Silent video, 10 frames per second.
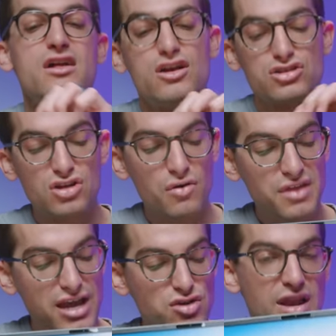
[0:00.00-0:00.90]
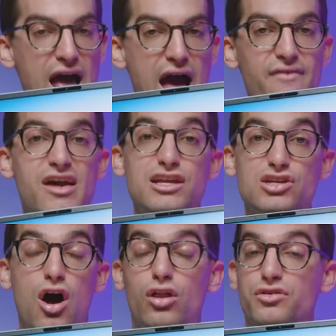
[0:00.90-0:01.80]
so that you can have a
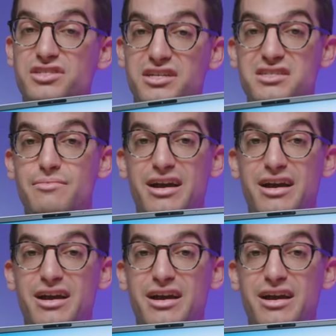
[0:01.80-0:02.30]
taller 16